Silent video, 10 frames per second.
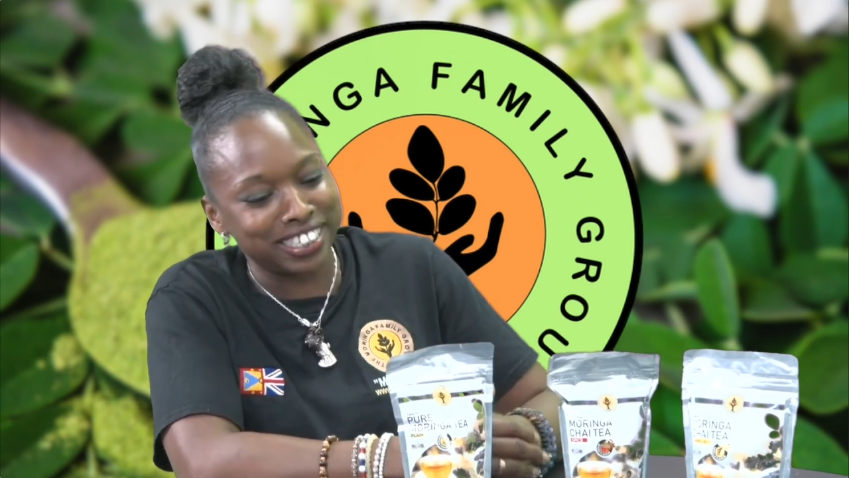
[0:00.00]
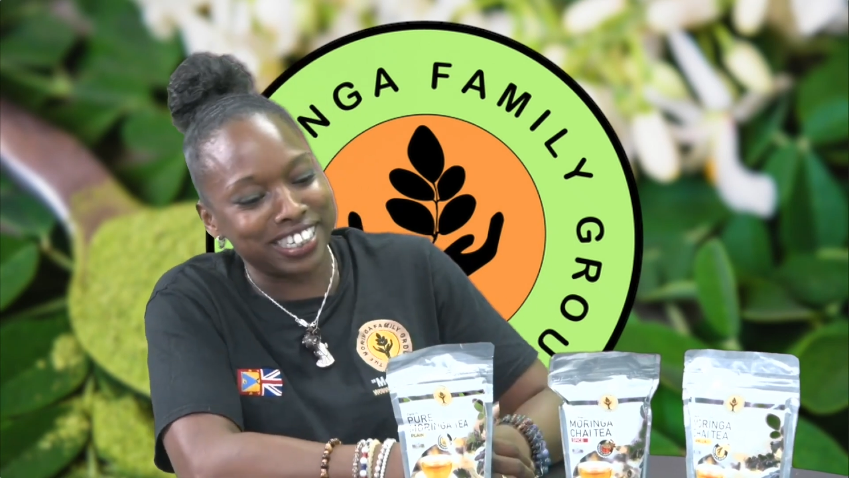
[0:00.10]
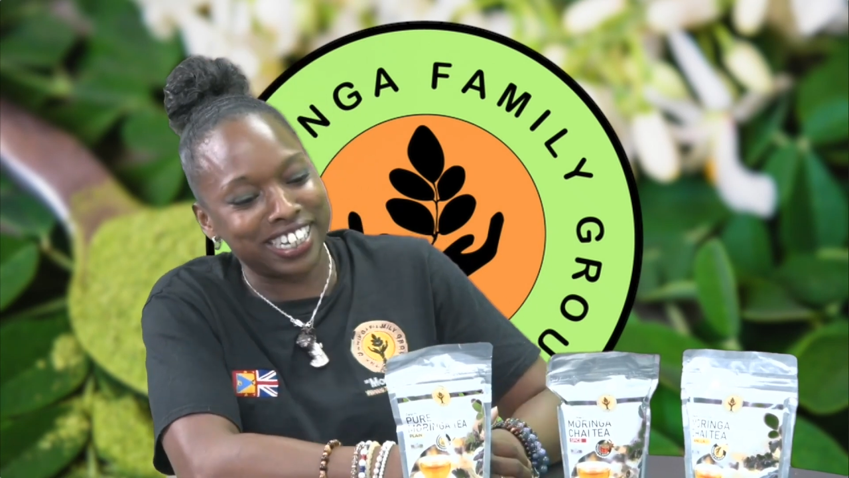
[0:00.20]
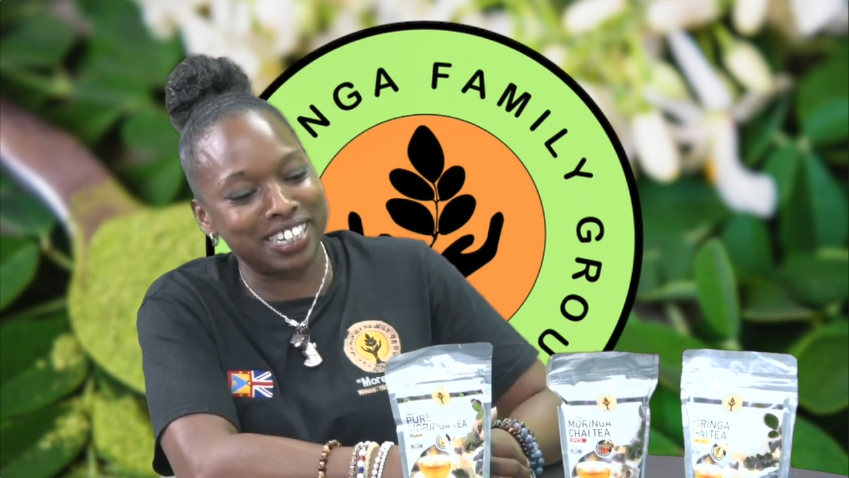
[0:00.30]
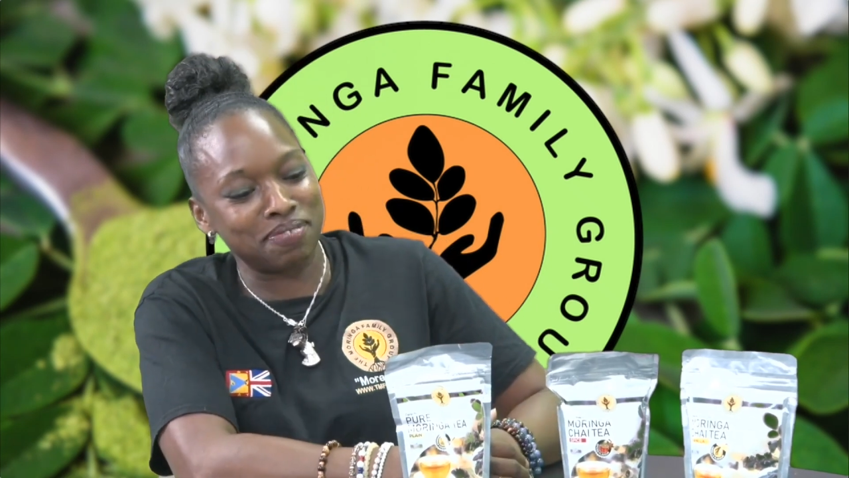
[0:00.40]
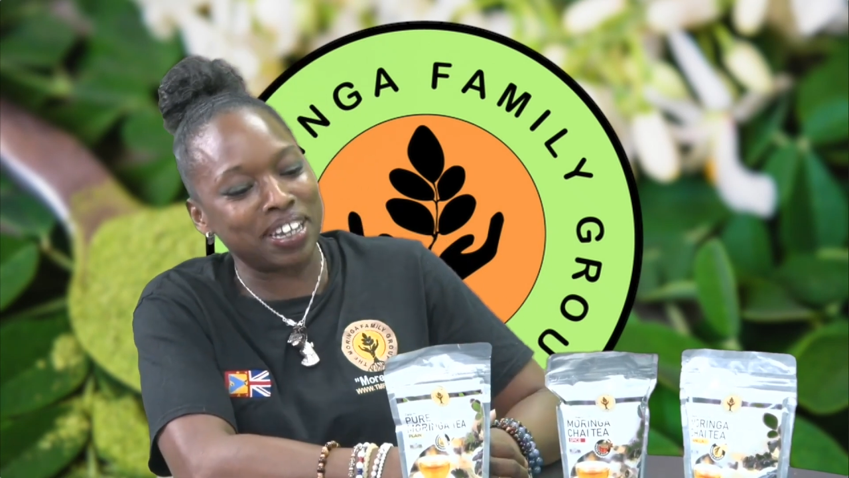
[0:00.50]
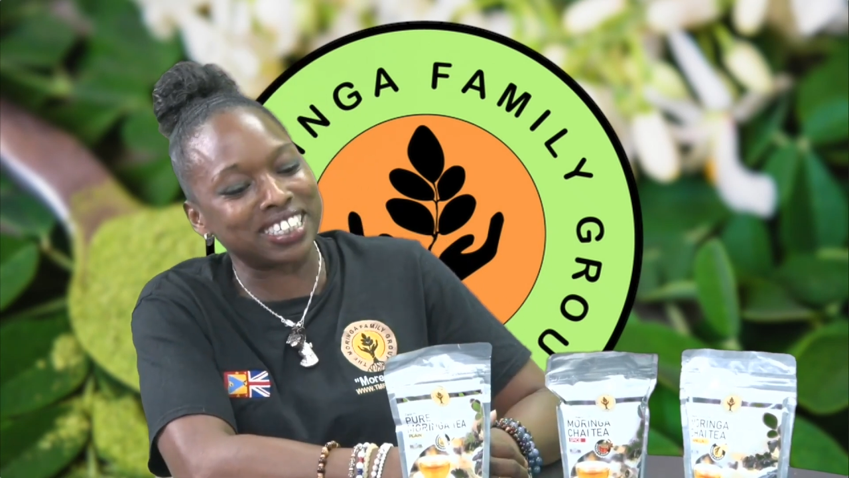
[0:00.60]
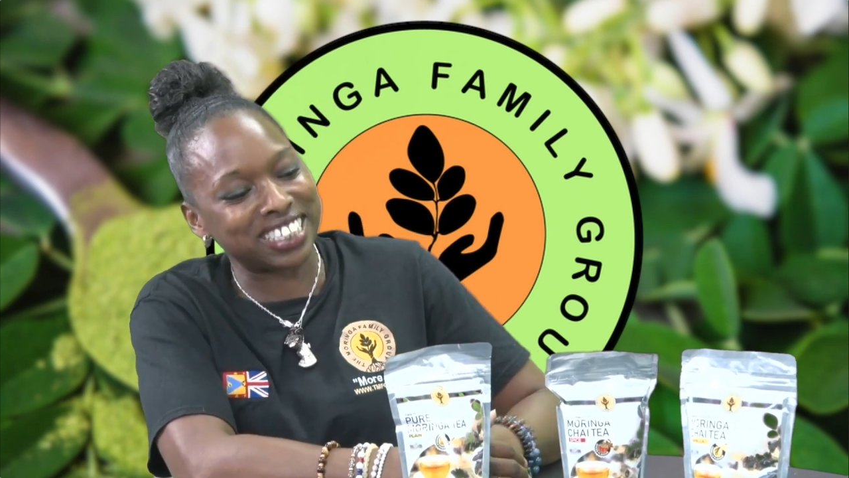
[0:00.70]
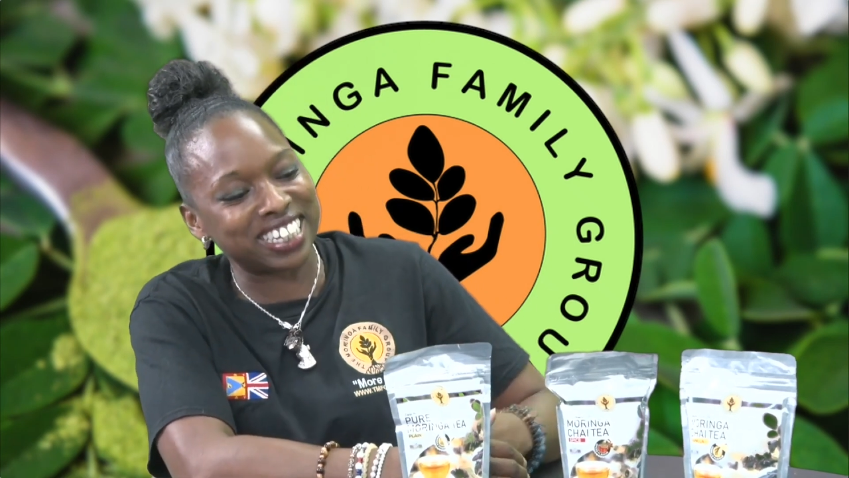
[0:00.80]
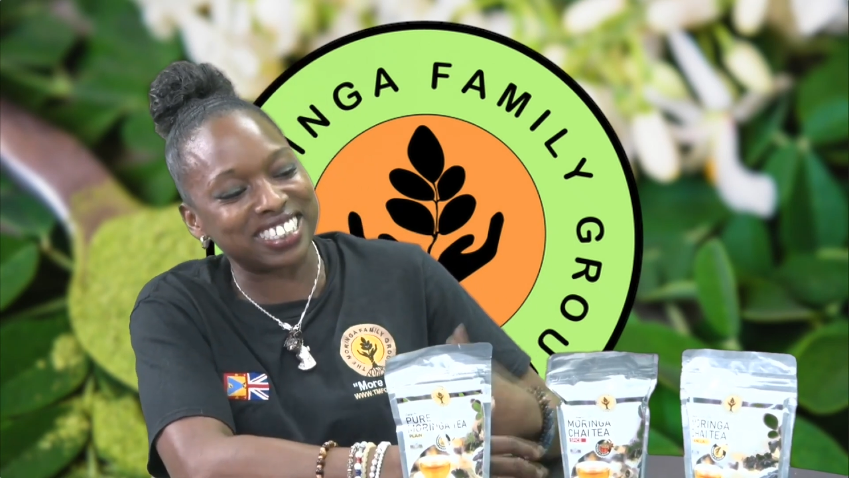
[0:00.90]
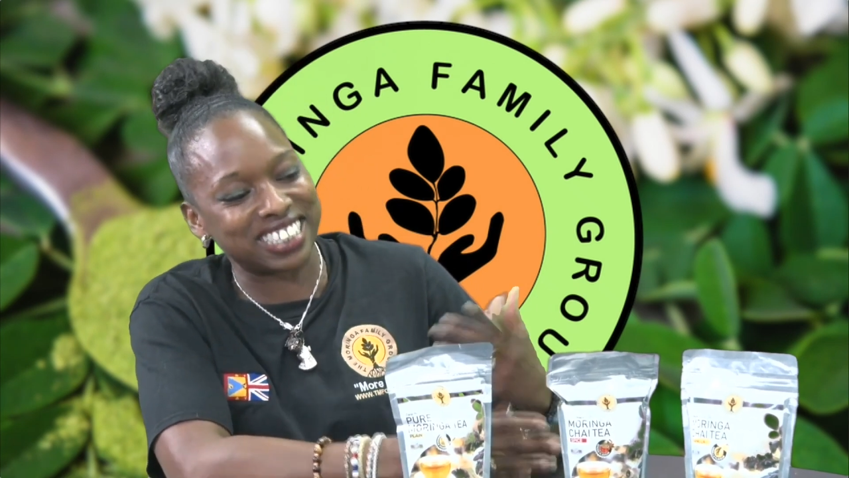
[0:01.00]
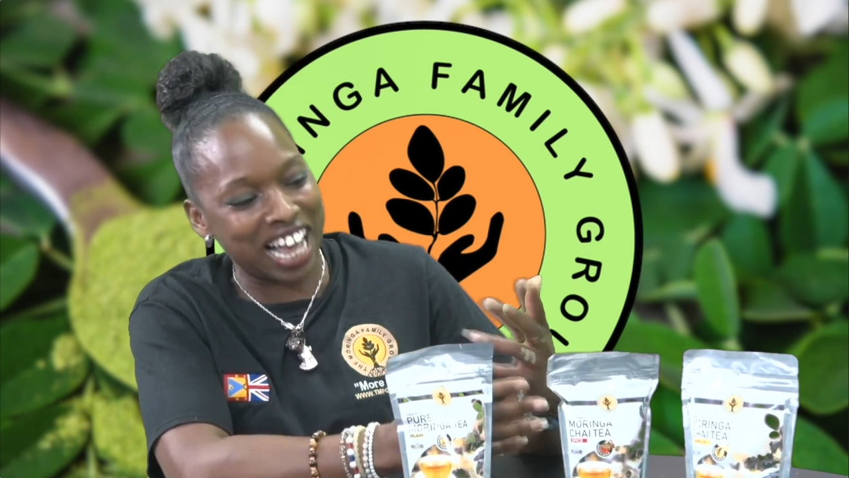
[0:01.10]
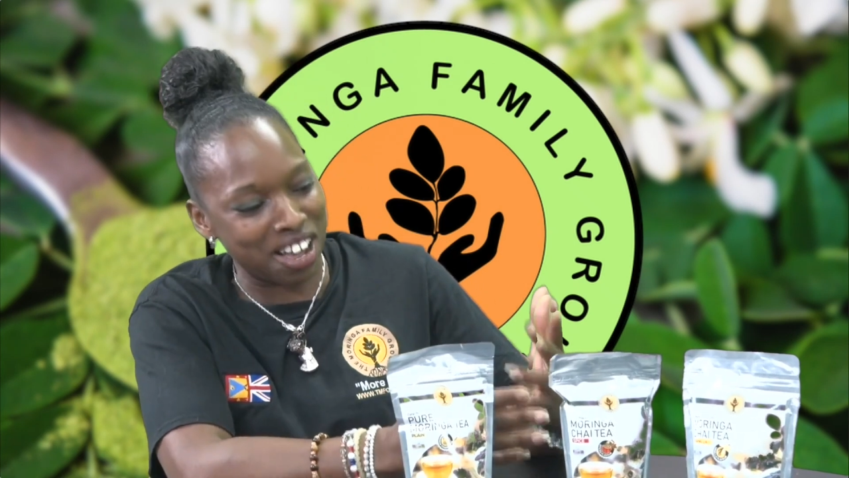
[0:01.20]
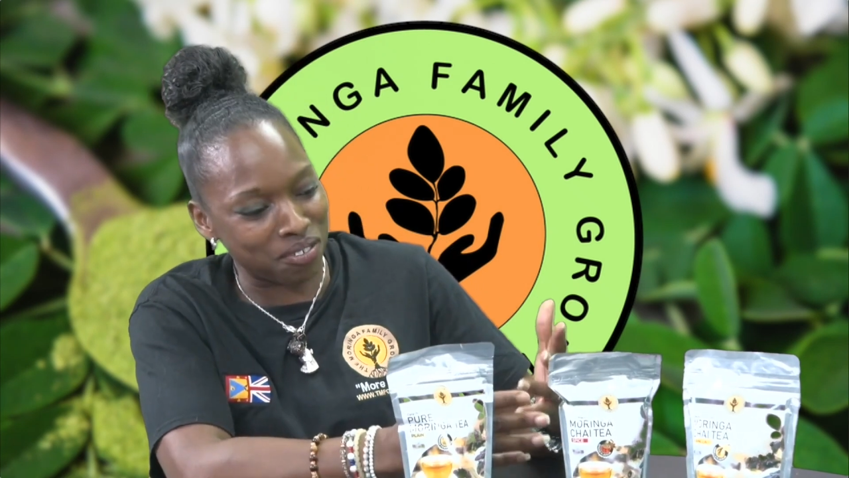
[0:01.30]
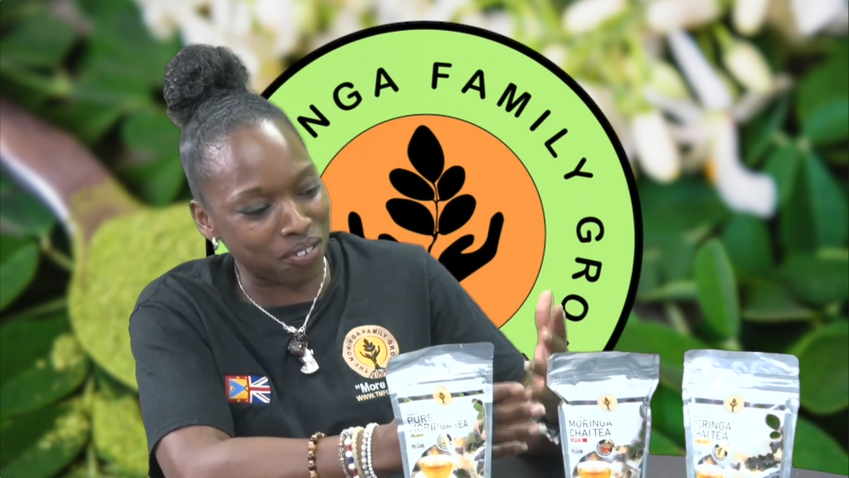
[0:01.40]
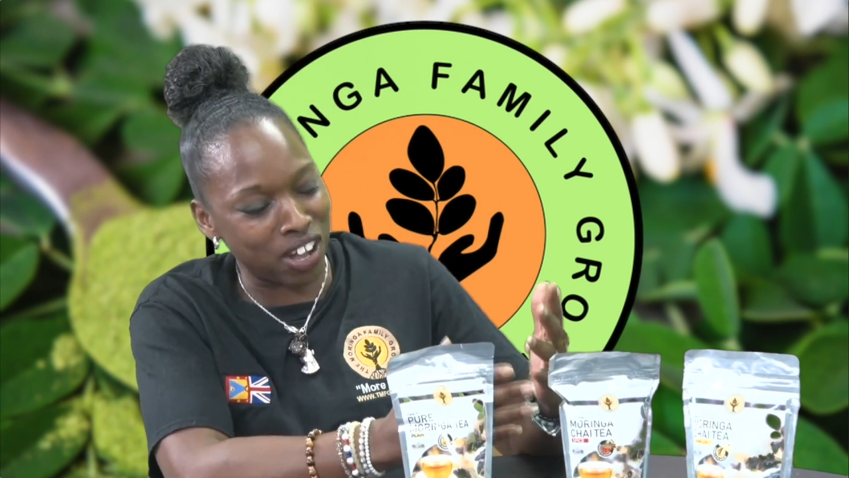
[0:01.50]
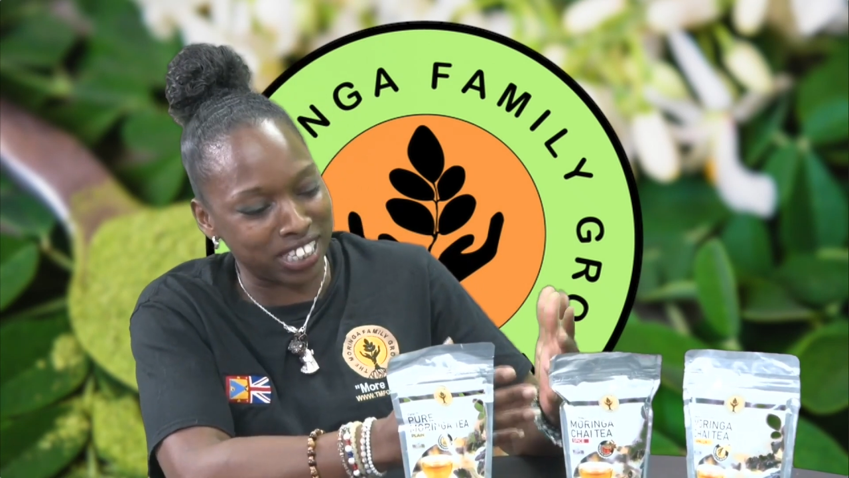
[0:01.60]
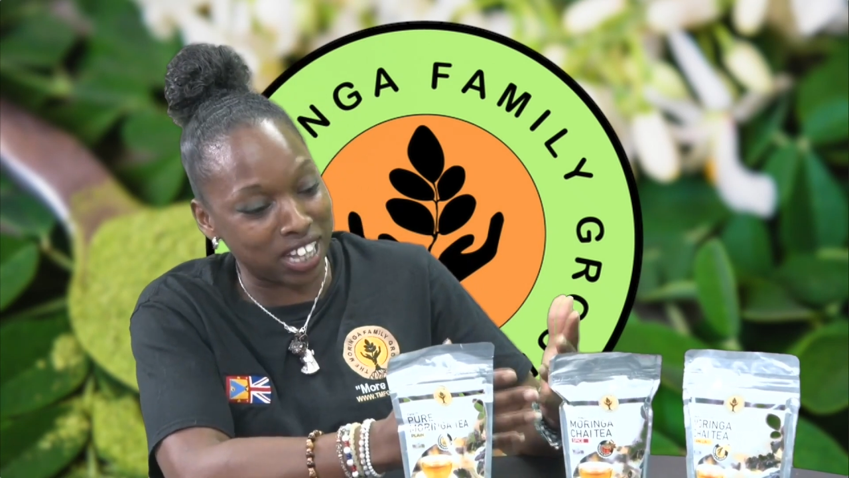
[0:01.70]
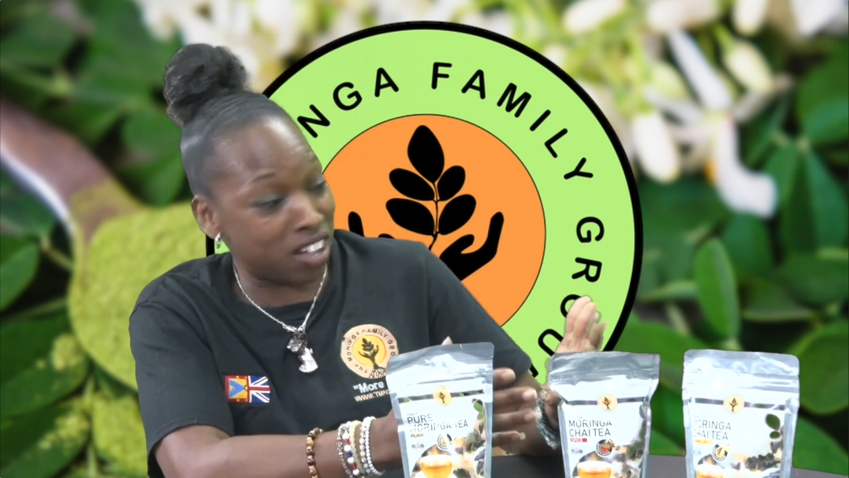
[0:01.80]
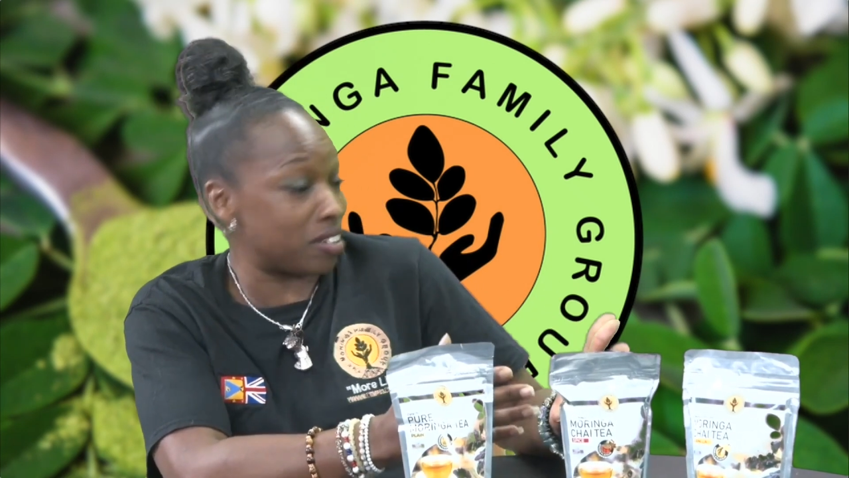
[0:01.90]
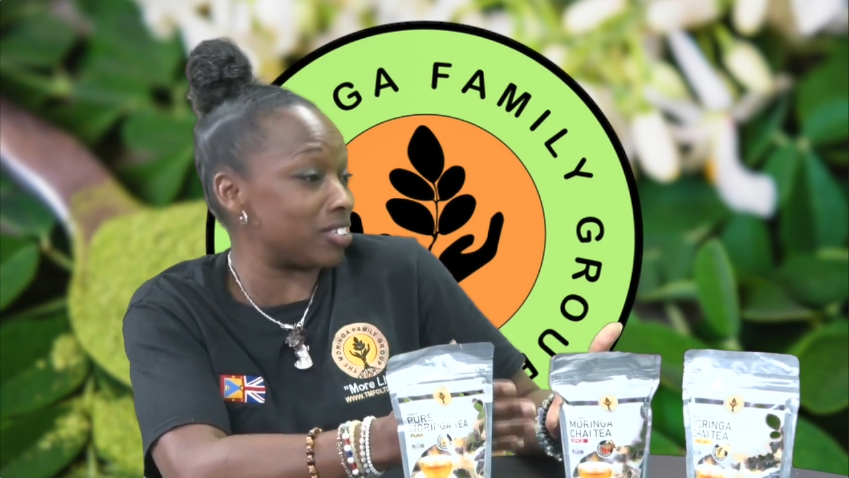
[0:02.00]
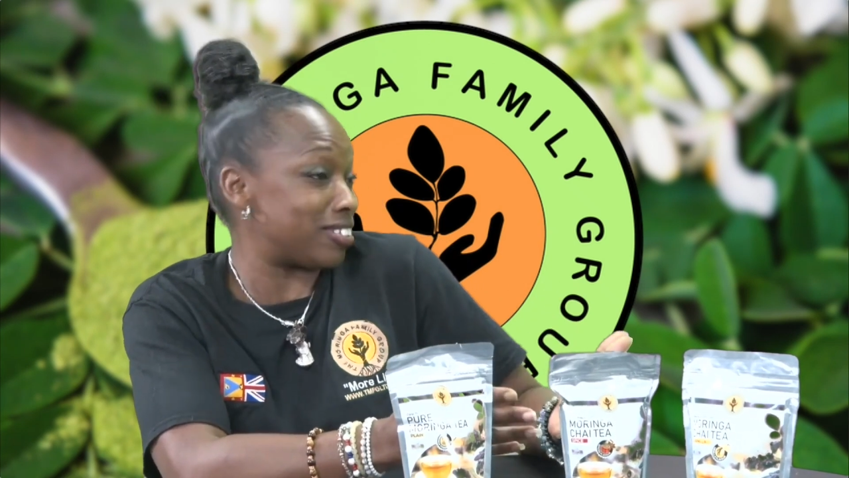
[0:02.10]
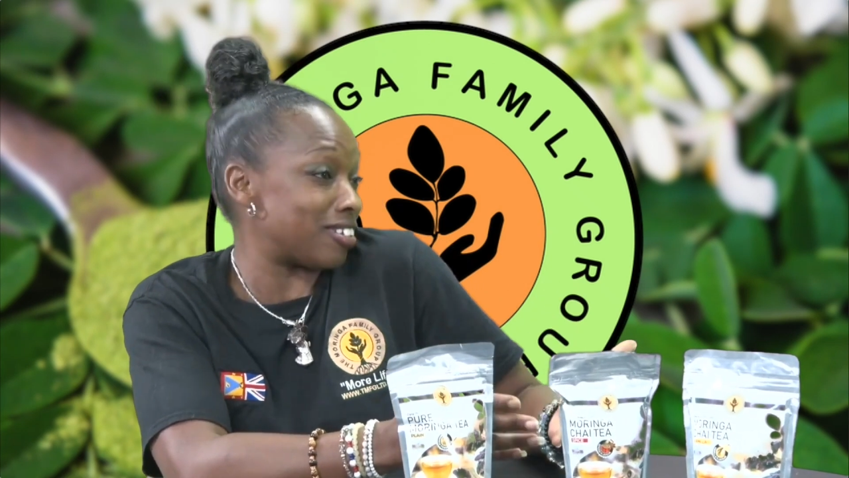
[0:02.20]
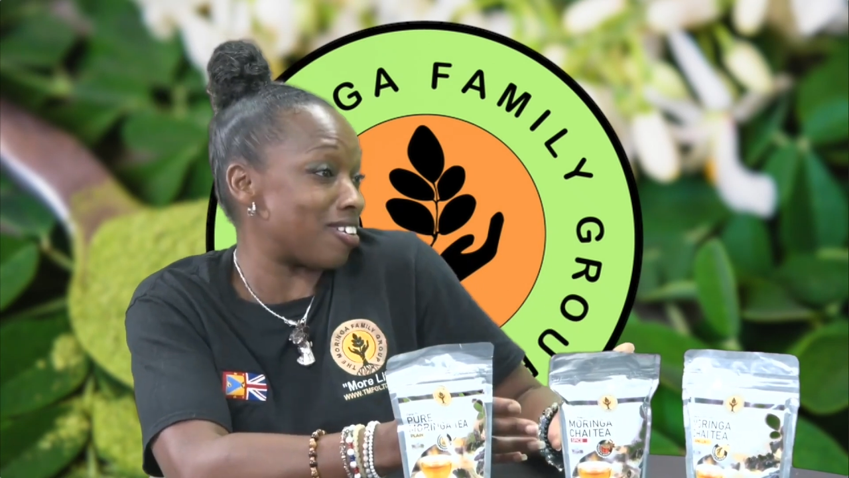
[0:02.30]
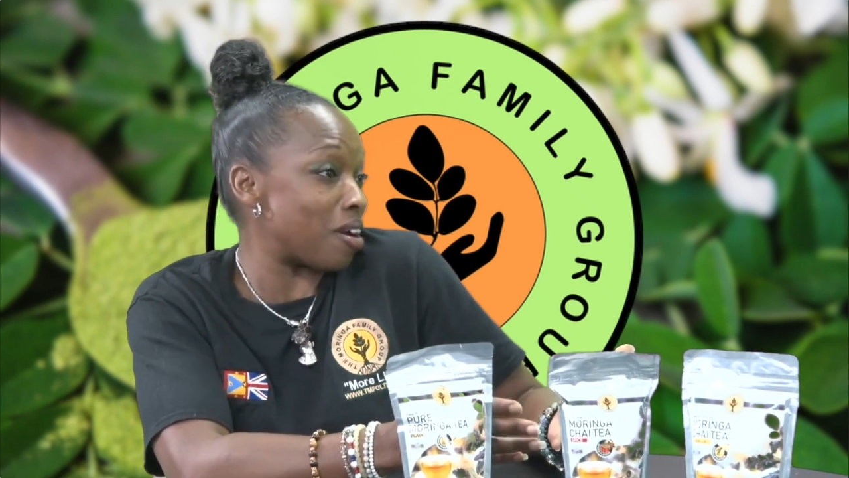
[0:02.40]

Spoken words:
it makes sense to have our